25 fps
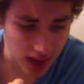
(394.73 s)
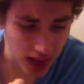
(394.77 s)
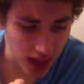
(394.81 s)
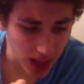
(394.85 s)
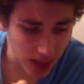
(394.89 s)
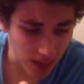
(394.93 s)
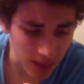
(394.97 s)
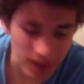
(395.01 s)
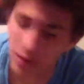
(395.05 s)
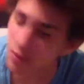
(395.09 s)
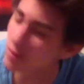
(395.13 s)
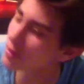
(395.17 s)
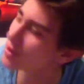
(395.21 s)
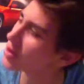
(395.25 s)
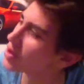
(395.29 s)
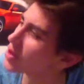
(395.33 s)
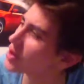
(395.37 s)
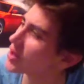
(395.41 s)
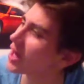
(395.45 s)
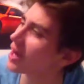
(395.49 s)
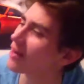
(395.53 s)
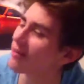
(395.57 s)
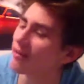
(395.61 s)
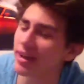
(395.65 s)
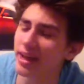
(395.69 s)
What's something that you
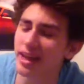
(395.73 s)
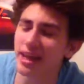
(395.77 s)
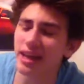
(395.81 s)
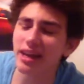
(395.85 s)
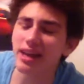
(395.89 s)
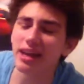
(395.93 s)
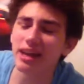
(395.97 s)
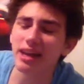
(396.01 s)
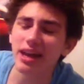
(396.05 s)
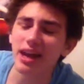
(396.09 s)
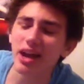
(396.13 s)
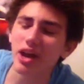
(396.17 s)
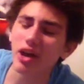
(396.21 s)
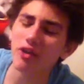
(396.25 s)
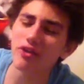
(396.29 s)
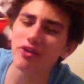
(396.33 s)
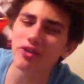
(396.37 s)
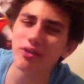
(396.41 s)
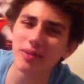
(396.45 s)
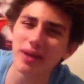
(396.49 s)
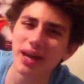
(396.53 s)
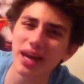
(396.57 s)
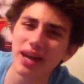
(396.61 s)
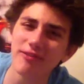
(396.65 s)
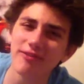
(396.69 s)
having. I feel
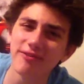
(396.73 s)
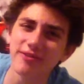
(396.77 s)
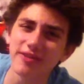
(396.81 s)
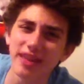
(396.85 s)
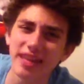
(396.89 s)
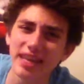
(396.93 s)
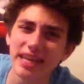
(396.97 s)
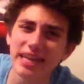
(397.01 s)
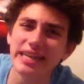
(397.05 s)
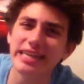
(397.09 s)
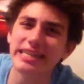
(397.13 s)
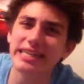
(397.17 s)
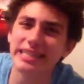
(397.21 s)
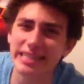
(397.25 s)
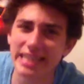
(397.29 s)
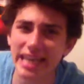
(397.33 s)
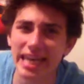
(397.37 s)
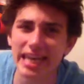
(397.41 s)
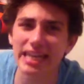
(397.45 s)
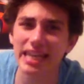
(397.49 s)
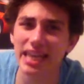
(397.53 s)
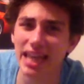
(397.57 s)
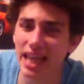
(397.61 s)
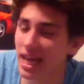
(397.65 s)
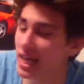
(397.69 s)
about having like a
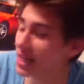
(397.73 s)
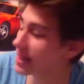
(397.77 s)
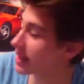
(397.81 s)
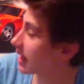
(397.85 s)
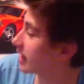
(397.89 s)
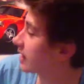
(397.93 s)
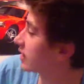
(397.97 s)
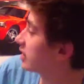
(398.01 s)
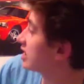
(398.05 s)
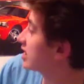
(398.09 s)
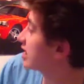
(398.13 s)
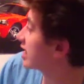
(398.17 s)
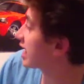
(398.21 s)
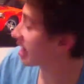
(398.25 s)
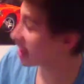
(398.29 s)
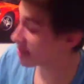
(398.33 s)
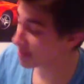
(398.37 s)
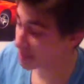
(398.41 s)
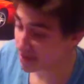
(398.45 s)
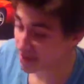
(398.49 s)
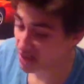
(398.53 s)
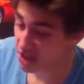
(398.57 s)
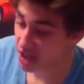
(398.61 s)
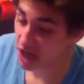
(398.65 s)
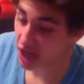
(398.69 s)
deadline, like this has to
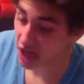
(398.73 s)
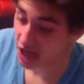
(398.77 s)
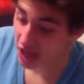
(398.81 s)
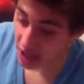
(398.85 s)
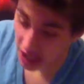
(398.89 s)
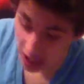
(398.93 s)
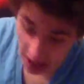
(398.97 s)
be done